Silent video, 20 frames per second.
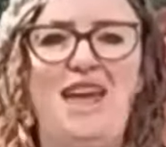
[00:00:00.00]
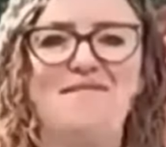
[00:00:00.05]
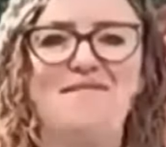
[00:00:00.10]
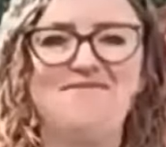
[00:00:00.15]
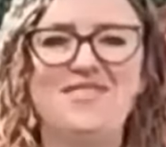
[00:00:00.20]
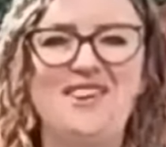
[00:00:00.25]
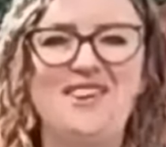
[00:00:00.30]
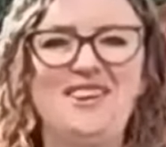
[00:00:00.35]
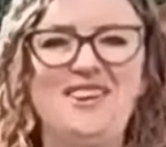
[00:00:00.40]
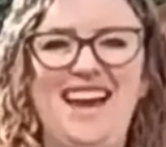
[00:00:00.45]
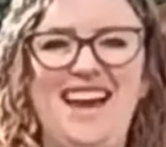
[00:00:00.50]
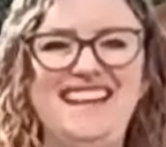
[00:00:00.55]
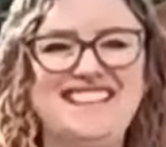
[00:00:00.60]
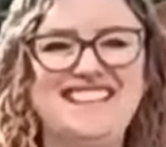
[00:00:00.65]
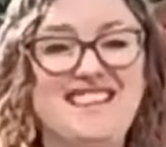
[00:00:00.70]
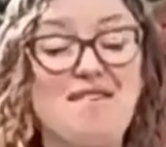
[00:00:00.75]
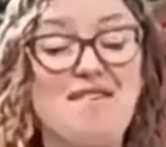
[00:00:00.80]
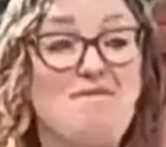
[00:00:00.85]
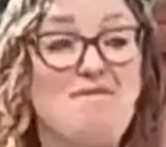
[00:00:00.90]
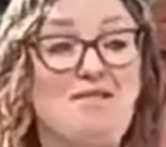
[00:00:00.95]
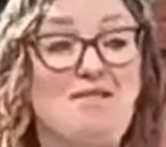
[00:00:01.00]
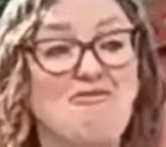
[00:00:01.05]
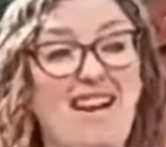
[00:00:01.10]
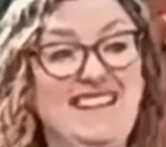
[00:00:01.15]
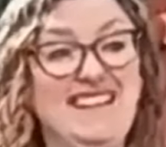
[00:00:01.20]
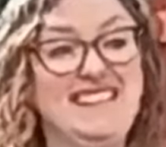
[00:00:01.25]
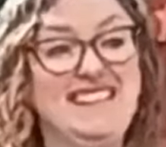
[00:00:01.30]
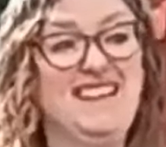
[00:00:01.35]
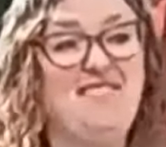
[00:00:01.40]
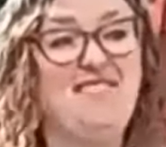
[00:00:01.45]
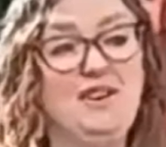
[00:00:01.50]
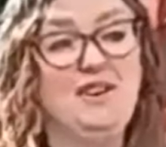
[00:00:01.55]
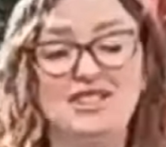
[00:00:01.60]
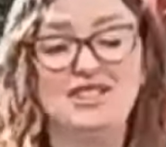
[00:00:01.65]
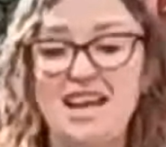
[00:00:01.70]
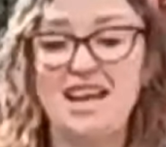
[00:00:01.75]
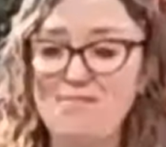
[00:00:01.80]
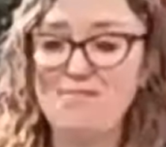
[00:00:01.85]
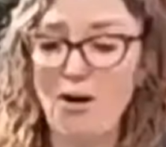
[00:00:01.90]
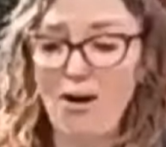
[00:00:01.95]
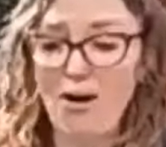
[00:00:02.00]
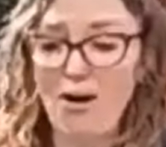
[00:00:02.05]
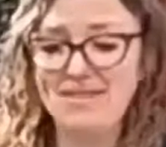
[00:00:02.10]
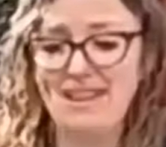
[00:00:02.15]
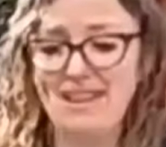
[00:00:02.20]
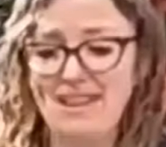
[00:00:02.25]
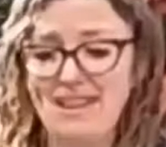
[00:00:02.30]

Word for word: Okay, so that'd be great if you could take part in that.